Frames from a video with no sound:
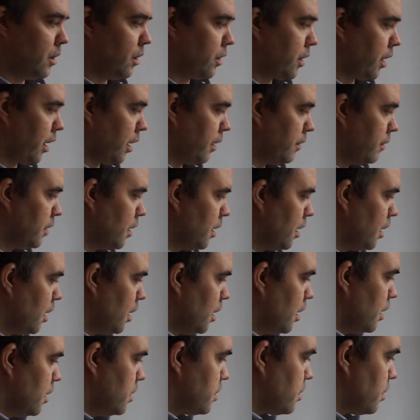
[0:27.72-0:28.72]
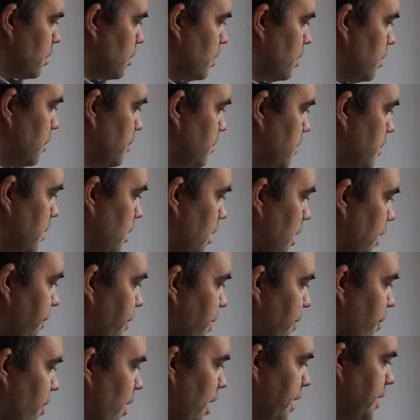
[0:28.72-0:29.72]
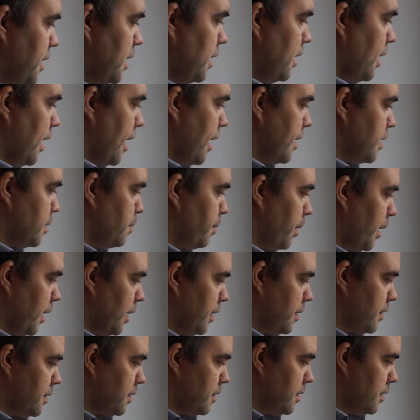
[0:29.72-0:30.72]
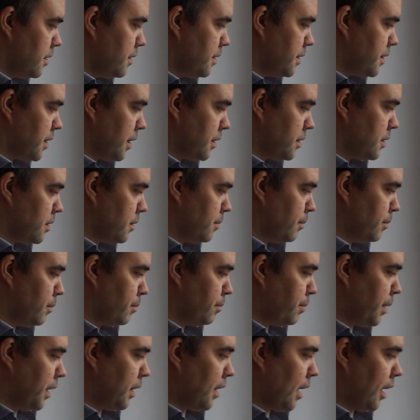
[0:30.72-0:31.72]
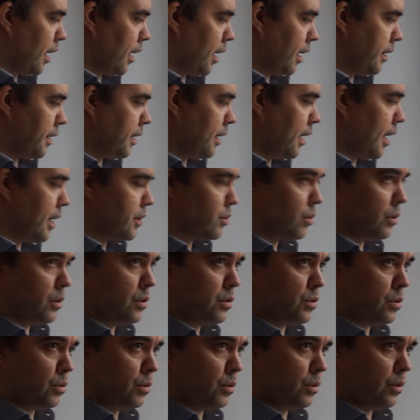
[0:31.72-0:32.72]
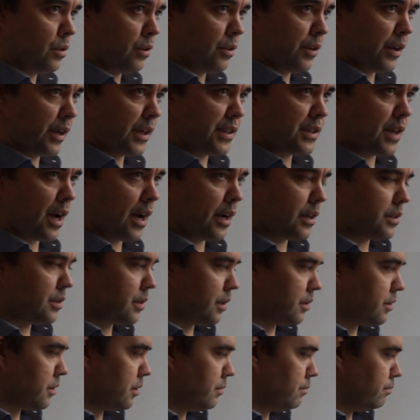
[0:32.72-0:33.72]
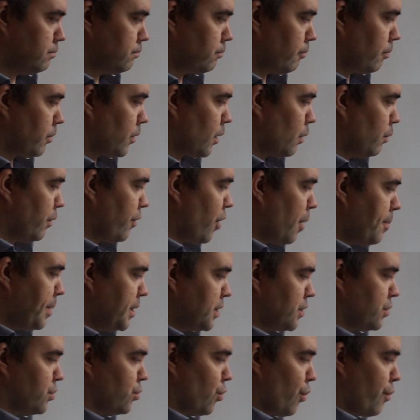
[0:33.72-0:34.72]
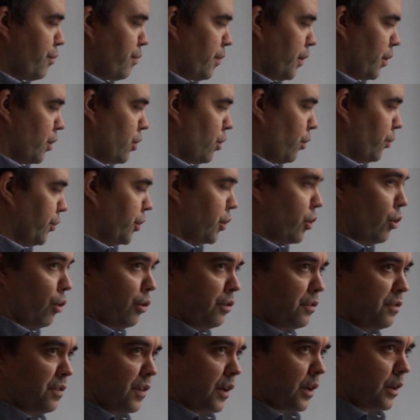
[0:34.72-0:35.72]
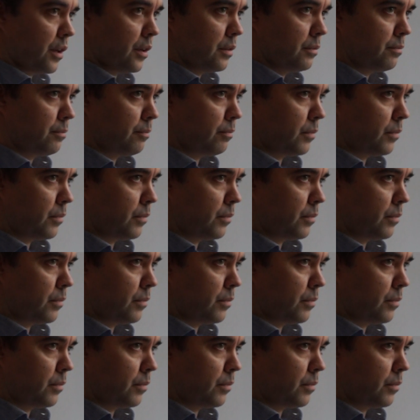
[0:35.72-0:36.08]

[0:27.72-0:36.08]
Okay. So if you've got a DS based system, be that a DS on its own or an exact system, we've got a piece of software called the config.